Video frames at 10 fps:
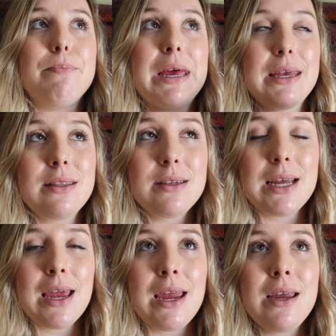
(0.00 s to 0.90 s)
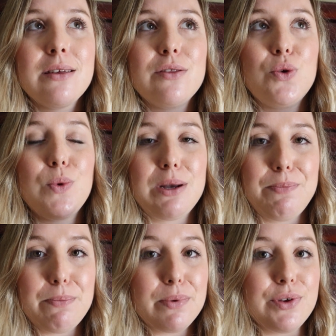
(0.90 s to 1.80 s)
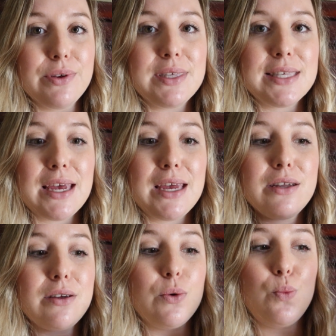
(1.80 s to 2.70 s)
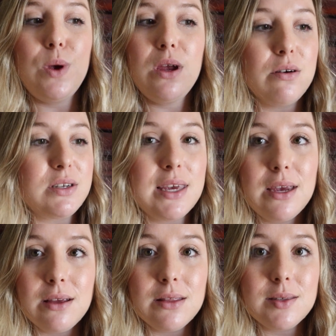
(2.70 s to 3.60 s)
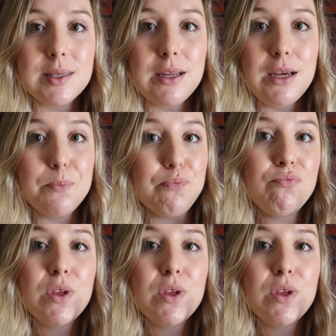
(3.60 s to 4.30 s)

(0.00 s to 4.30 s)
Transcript: back in the day, the white people said, we are taking the city.